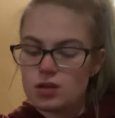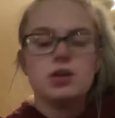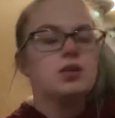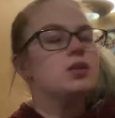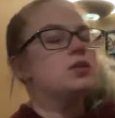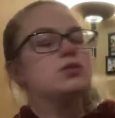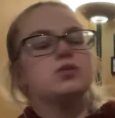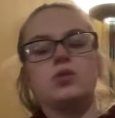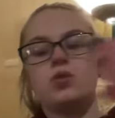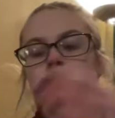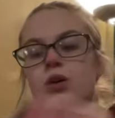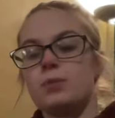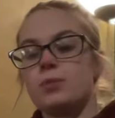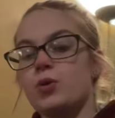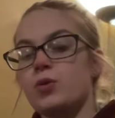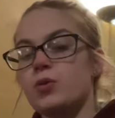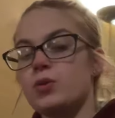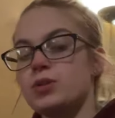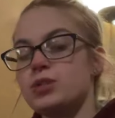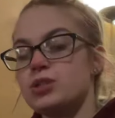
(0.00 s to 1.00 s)
So I'm
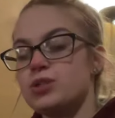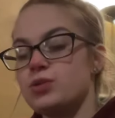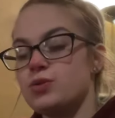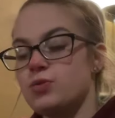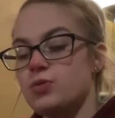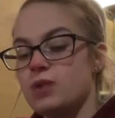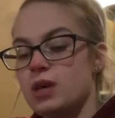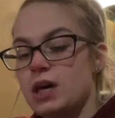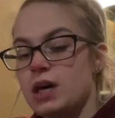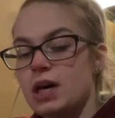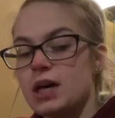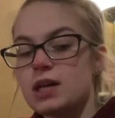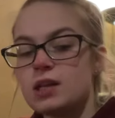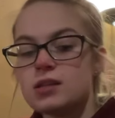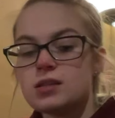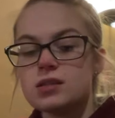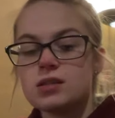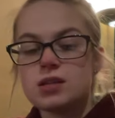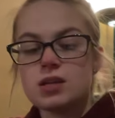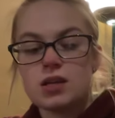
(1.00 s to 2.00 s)
going to do
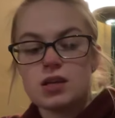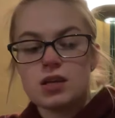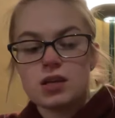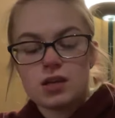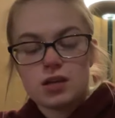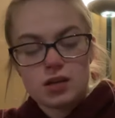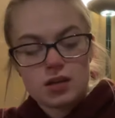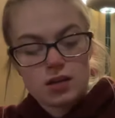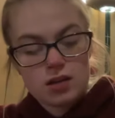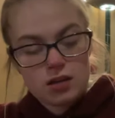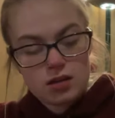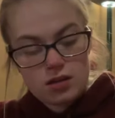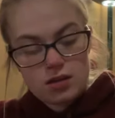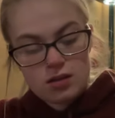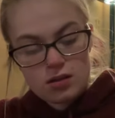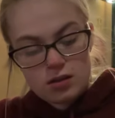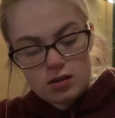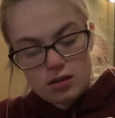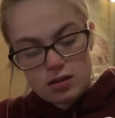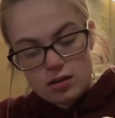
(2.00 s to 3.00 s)
that.
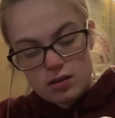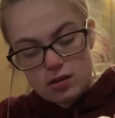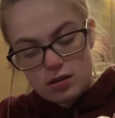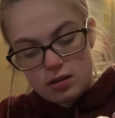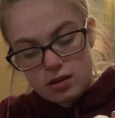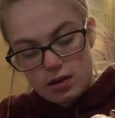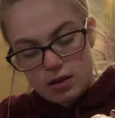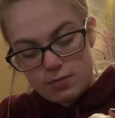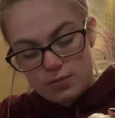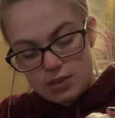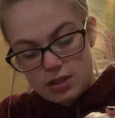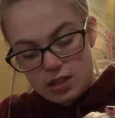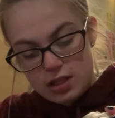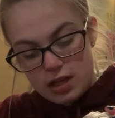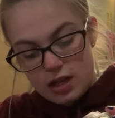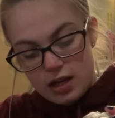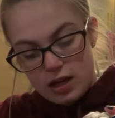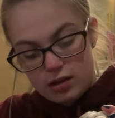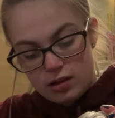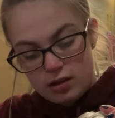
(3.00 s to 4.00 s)
I'm just gonna
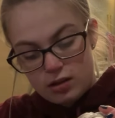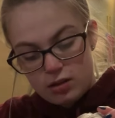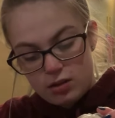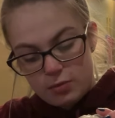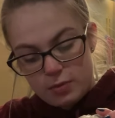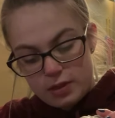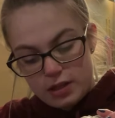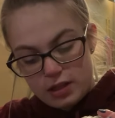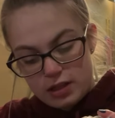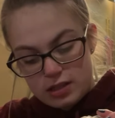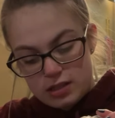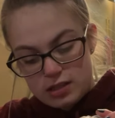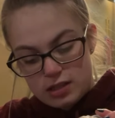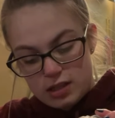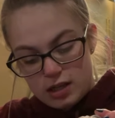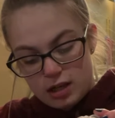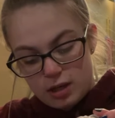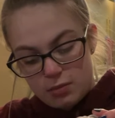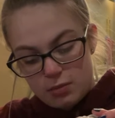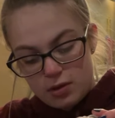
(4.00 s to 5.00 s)
add a little bit at a
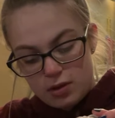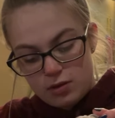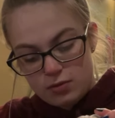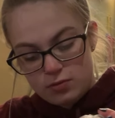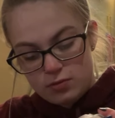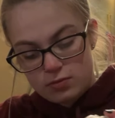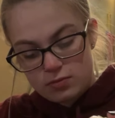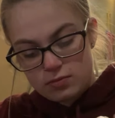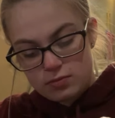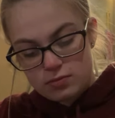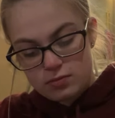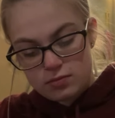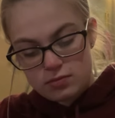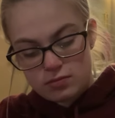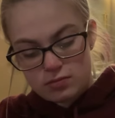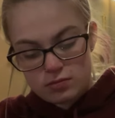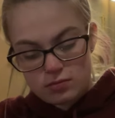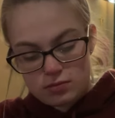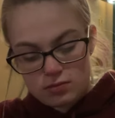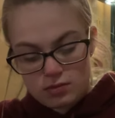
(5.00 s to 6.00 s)
time though,
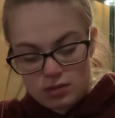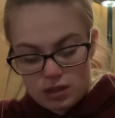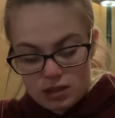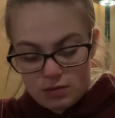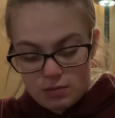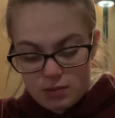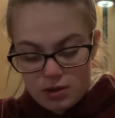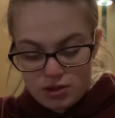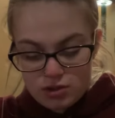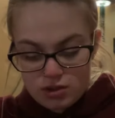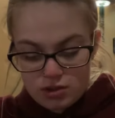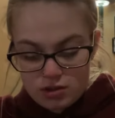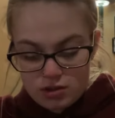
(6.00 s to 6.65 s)
so I can make sure